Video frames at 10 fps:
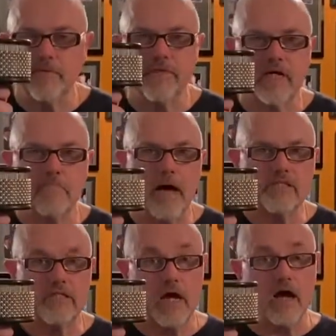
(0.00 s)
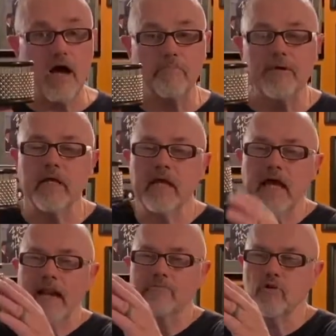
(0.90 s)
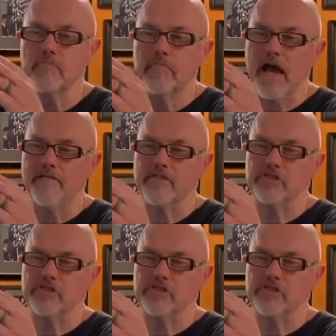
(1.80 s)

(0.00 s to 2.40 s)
with the Cabasa up, and I'm going to have the